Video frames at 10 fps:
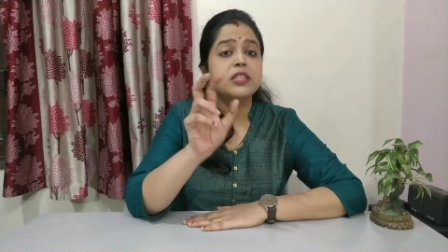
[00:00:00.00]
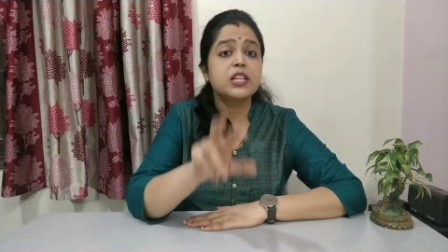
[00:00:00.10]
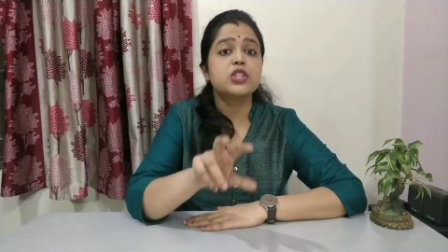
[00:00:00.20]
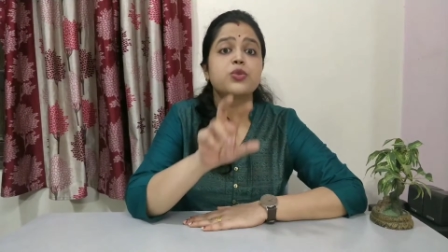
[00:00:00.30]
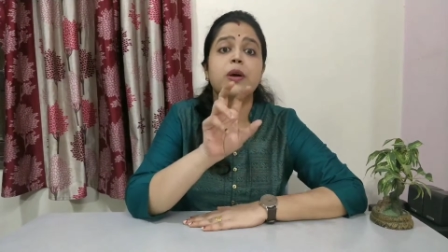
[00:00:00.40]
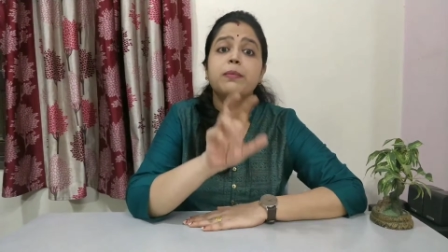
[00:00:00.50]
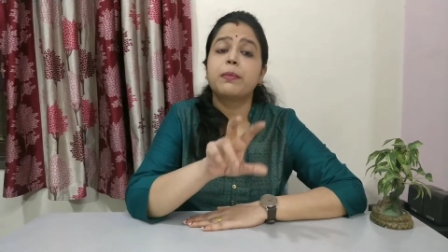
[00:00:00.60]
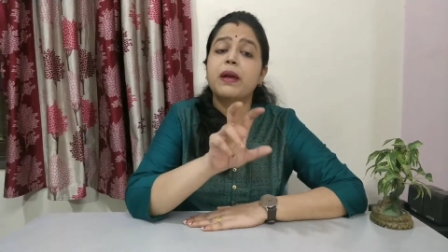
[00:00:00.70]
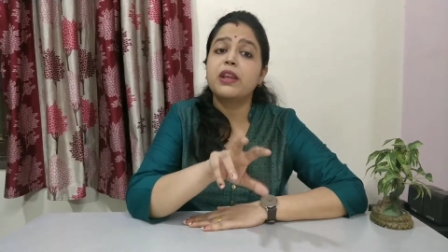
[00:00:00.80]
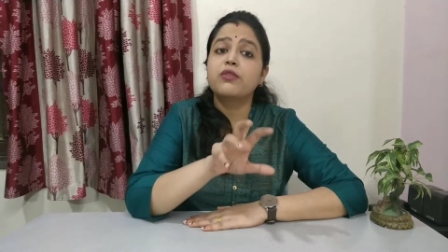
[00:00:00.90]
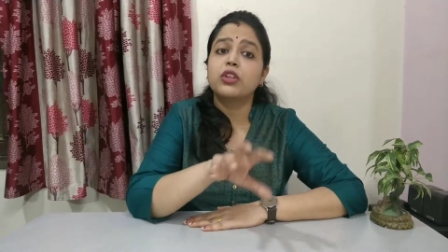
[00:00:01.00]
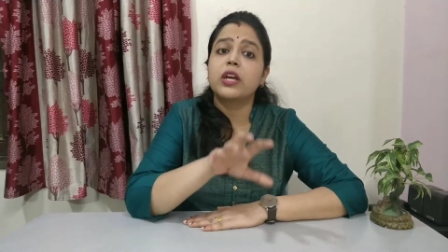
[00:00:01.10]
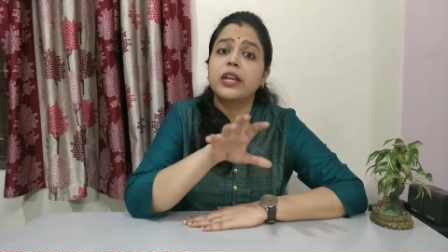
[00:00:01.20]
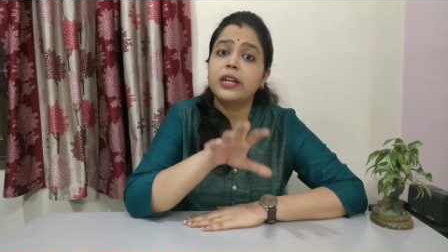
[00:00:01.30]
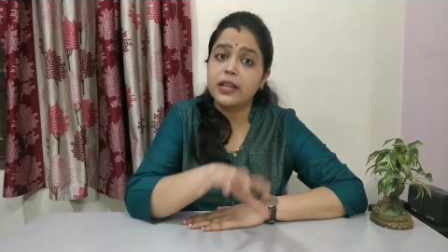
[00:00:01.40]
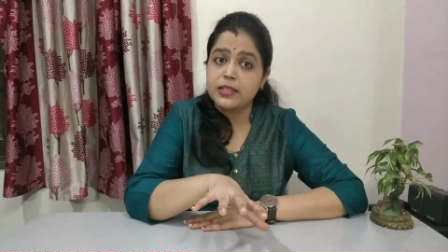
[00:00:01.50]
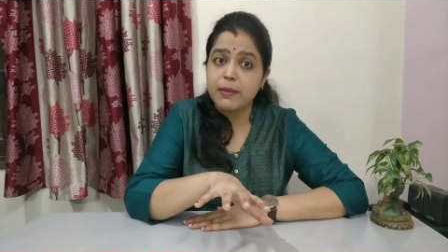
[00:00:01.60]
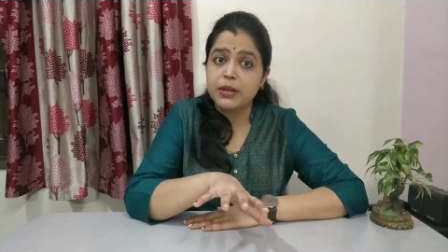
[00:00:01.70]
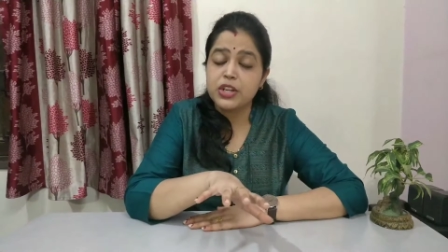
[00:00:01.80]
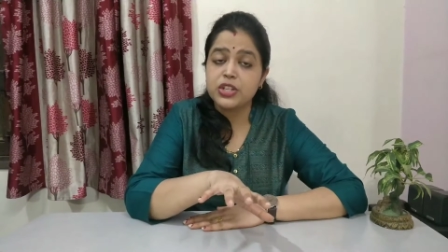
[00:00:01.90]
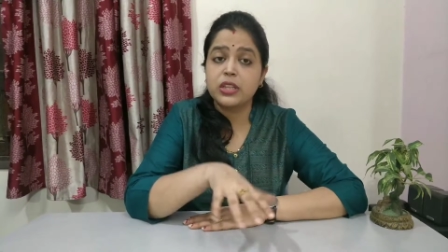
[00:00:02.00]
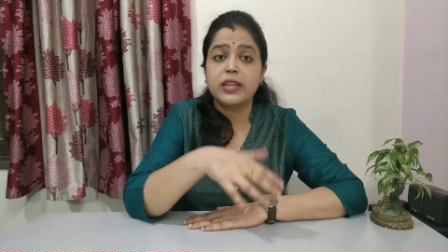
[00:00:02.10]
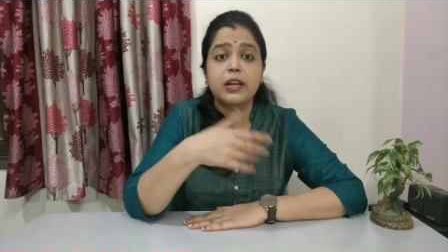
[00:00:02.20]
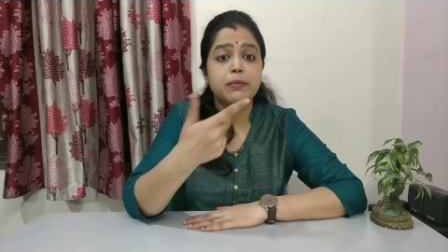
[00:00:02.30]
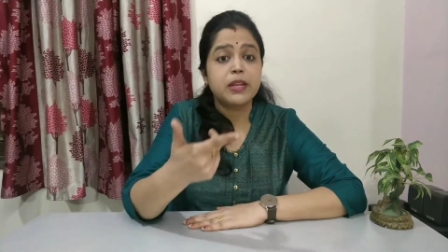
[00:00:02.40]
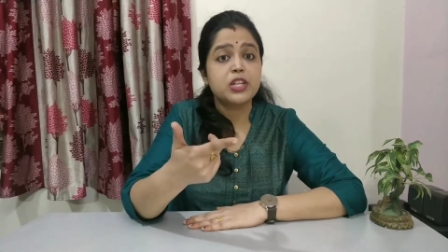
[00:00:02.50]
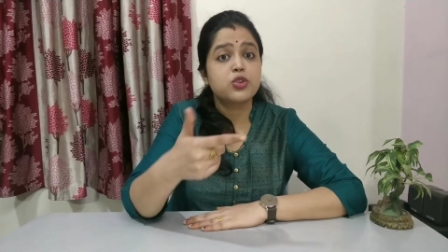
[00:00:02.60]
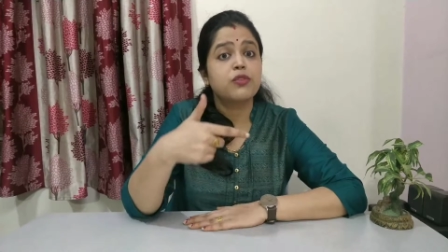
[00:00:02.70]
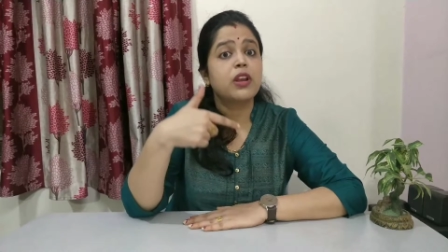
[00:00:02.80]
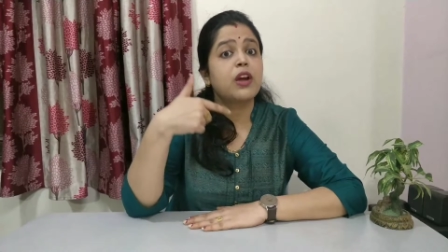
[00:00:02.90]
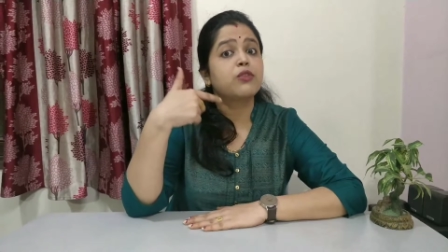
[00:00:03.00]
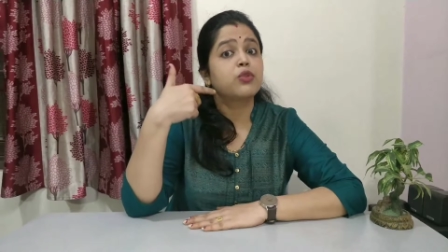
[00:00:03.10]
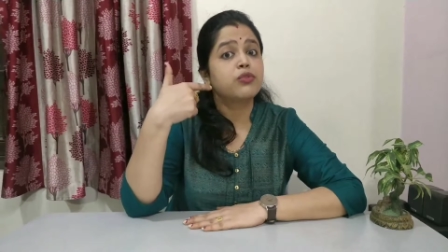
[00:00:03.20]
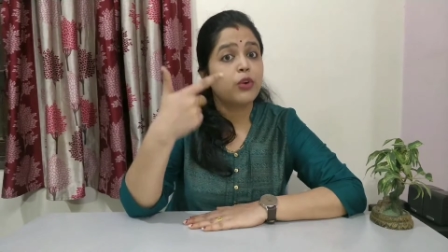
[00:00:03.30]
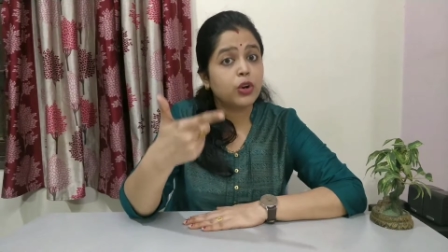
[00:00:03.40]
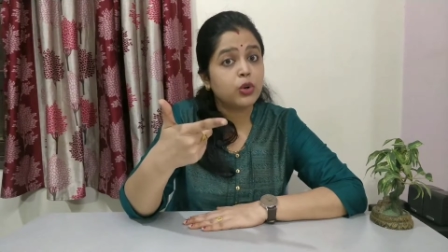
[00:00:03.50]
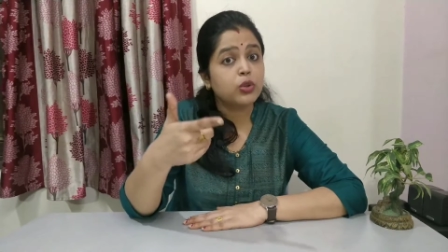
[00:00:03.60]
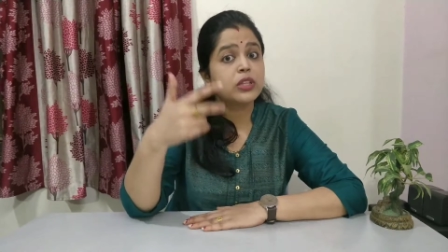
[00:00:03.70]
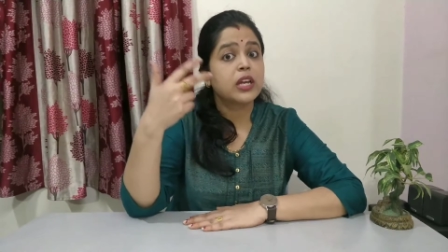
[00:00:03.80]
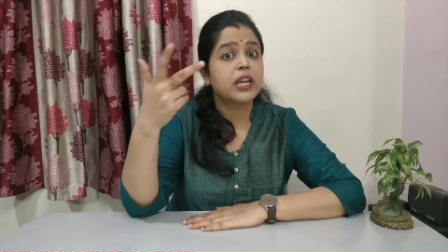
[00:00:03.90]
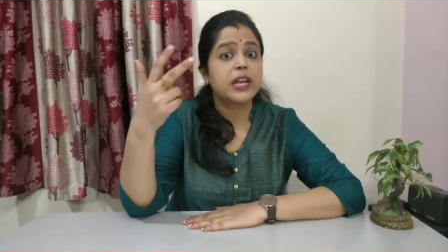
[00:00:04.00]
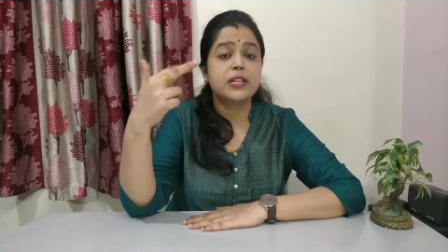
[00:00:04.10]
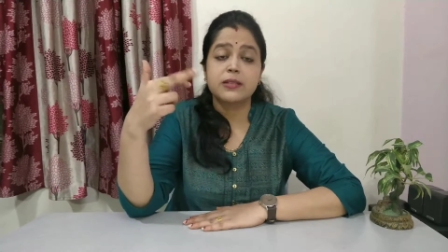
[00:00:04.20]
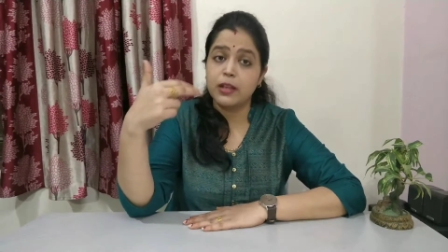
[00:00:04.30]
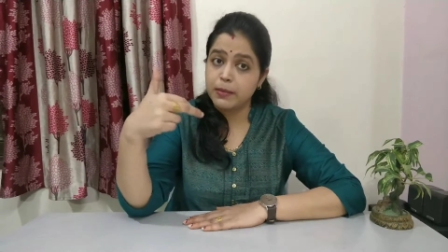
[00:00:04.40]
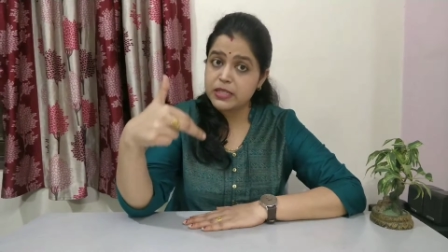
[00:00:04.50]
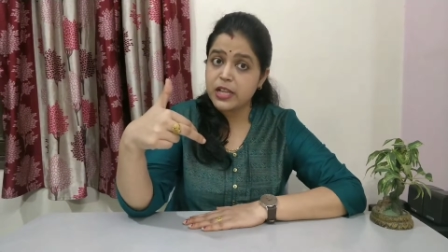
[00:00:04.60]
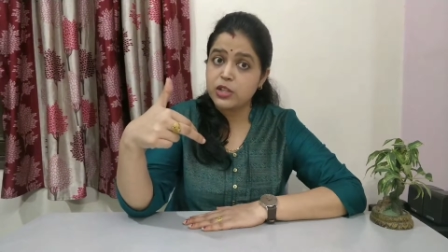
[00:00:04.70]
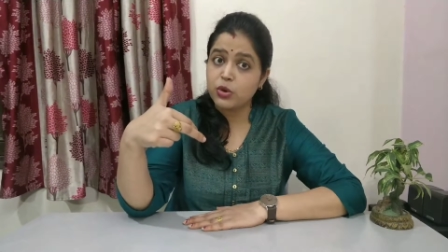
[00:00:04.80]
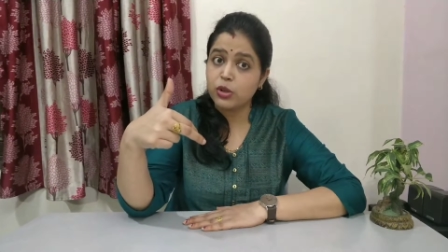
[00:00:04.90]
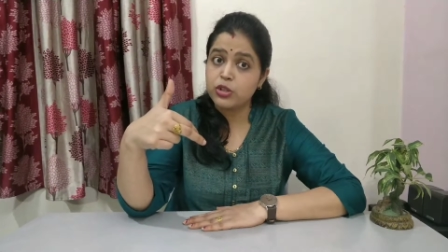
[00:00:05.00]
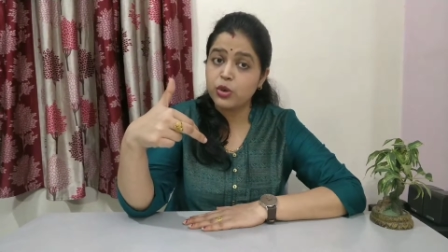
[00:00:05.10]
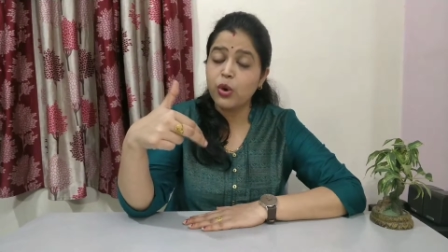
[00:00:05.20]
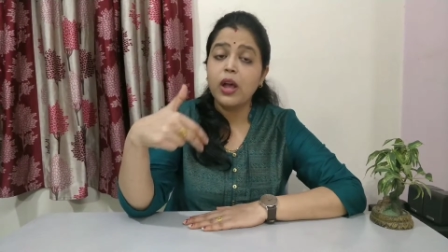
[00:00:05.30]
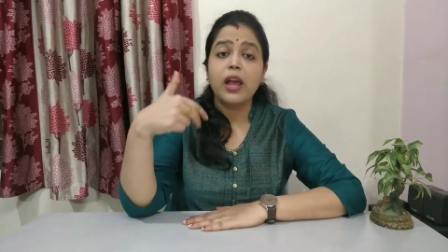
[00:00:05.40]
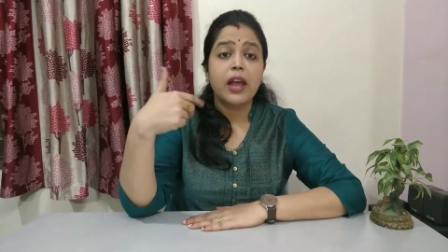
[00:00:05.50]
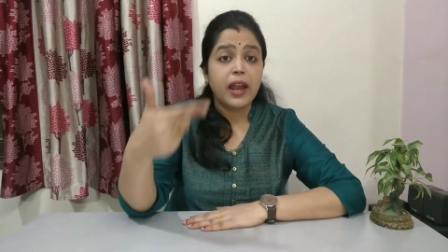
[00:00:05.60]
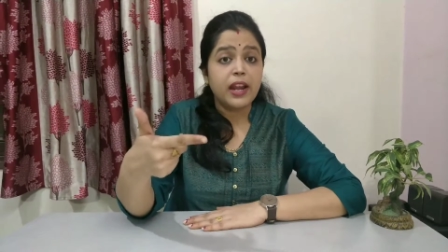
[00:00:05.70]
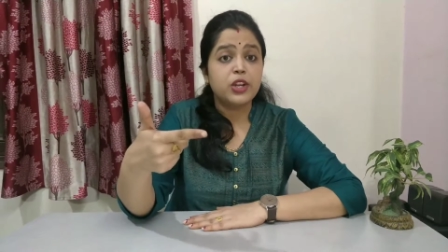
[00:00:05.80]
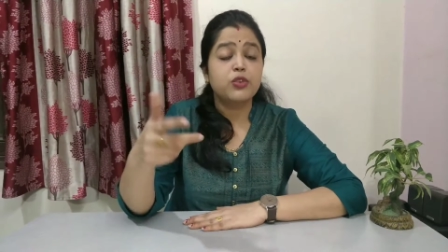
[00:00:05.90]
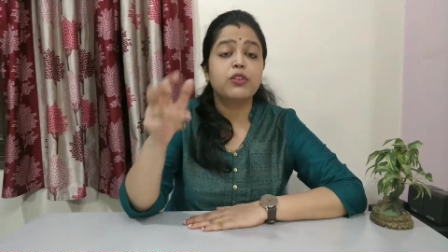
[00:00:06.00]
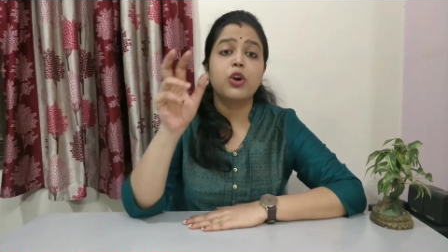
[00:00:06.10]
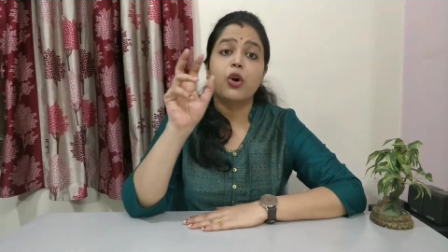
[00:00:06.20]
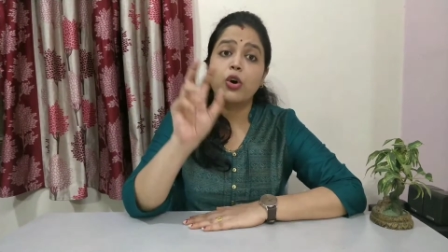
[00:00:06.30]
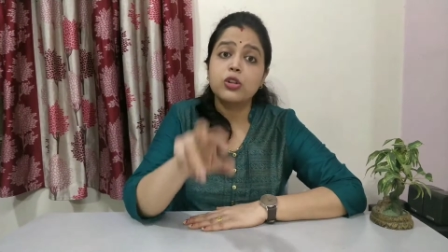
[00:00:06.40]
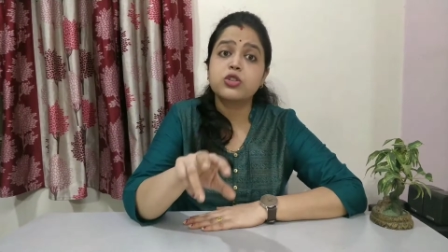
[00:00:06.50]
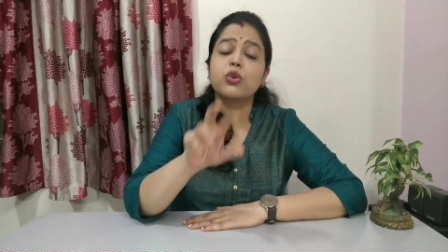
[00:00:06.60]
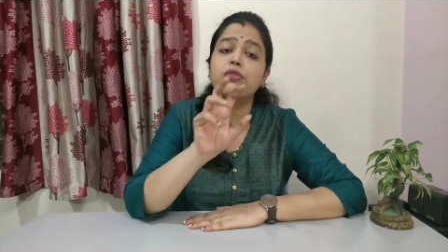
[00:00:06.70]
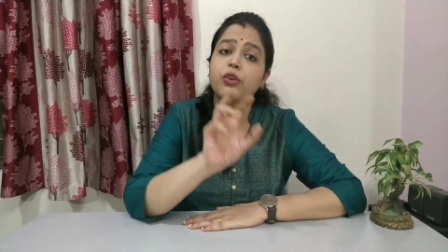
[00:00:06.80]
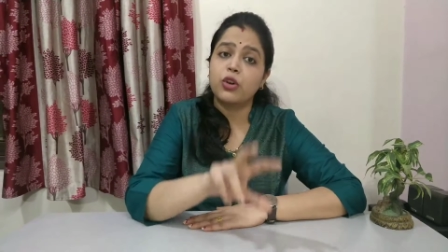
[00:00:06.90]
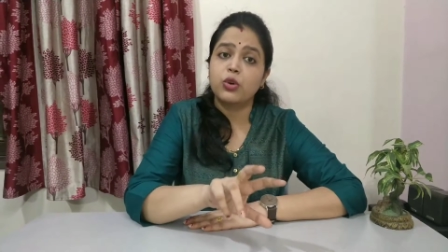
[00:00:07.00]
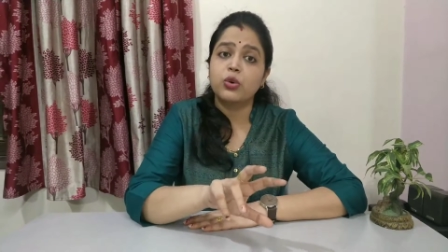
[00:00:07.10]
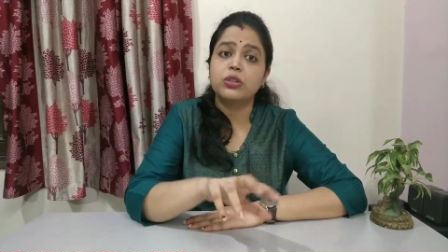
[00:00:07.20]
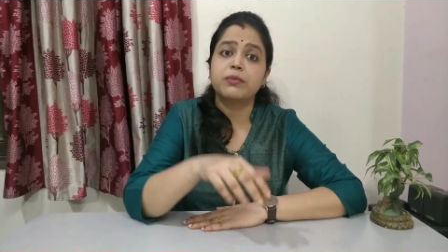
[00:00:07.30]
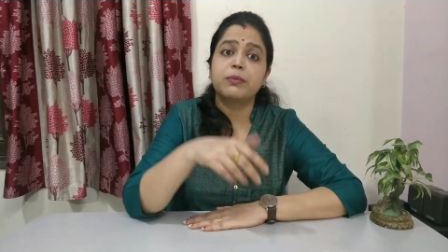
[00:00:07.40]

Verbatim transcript: Since you are preparing for the GATE examination, that means you will have to follow the GATE syllabus also, and you will also follow